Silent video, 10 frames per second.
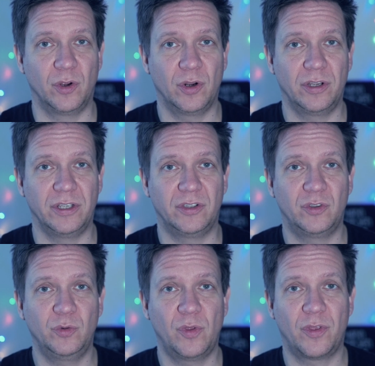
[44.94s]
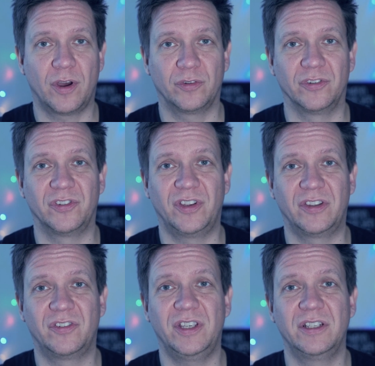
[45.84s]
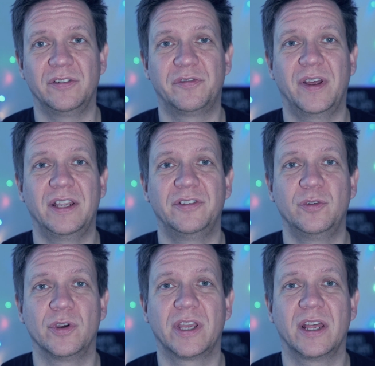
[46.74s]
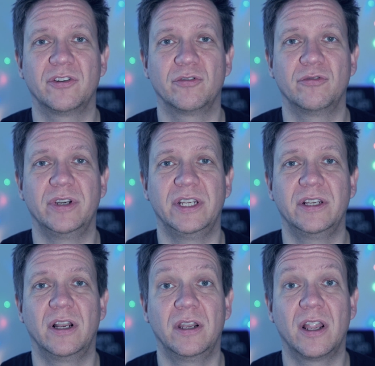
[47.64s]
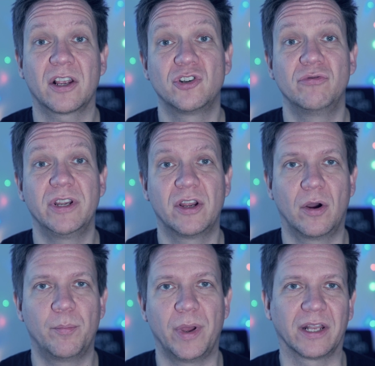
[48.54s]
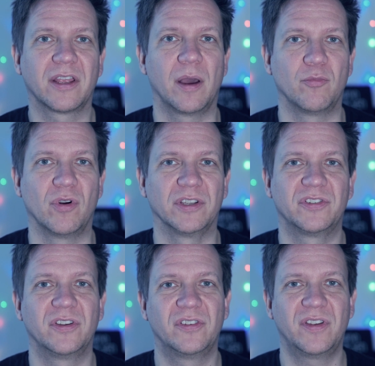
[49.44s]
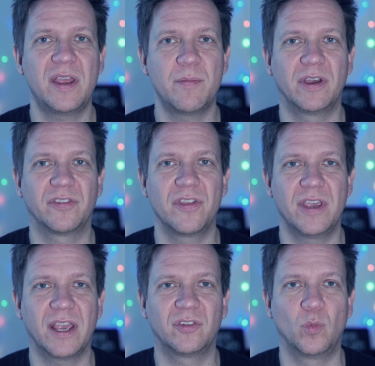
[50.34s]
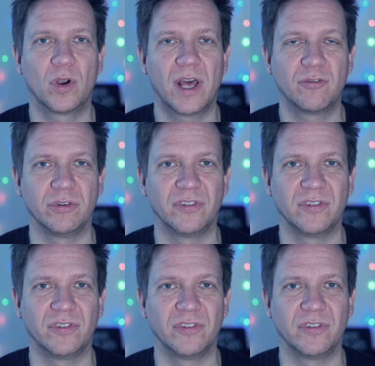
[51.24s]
early 2016, it fell into the category luxury compact cameras, same as the X100